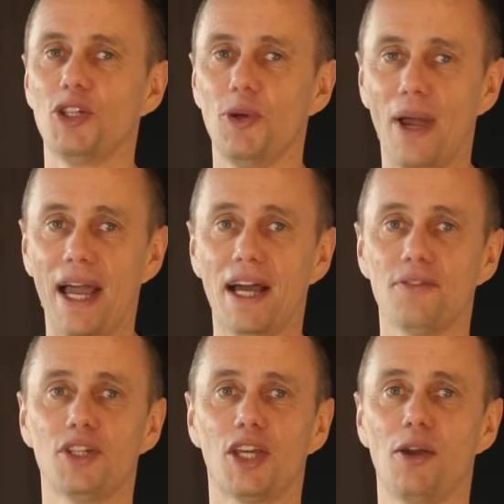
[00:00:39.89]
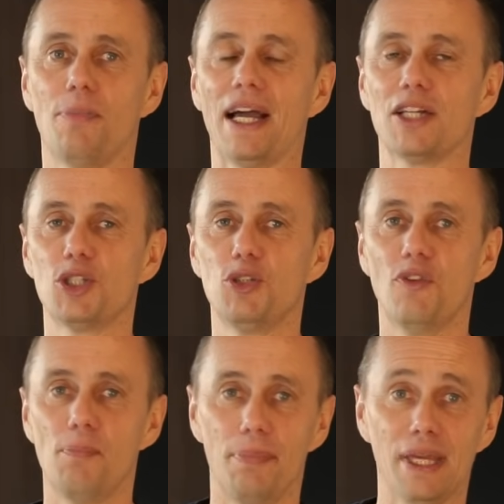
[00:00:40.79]
you have to go back to
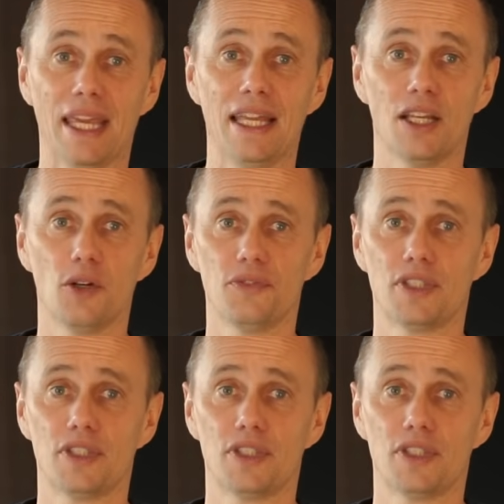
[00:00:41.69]
the beginning of